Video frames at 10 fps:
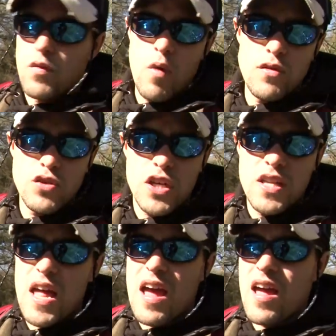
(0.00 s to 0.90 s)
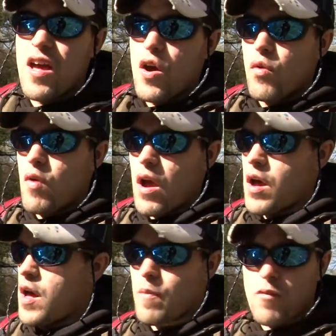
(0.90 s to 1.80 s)
the roach in there,
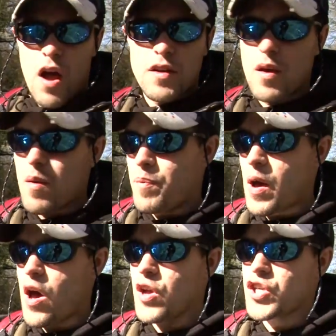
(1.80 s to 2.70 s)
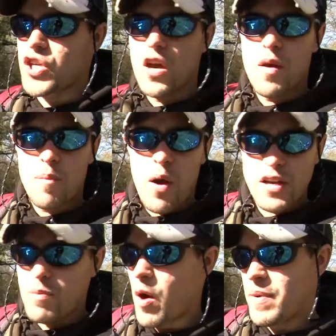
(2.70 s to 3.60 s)
uh, rudd, perch,
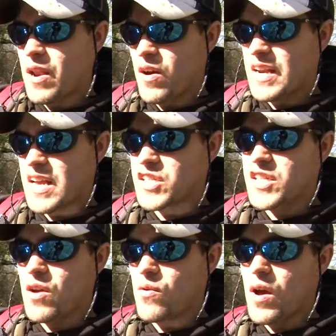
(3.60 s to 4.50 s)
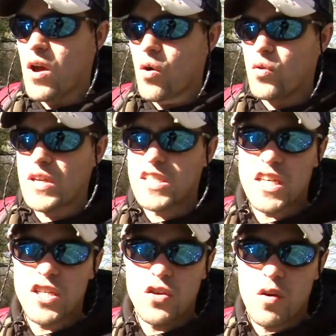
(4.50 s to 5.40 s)
pike might be lying there still. All these
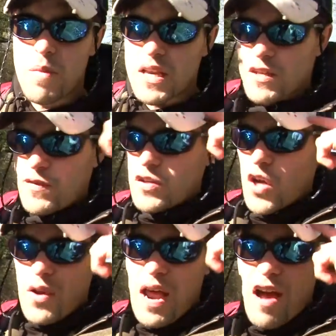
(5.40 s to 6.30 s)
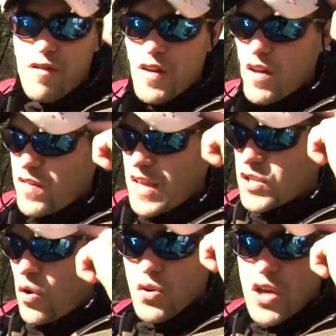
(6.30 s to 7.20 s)
things you can miss if you don't have
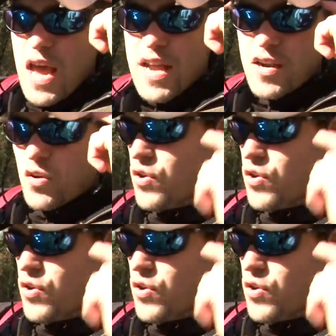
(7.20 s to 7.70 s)
these on your head and on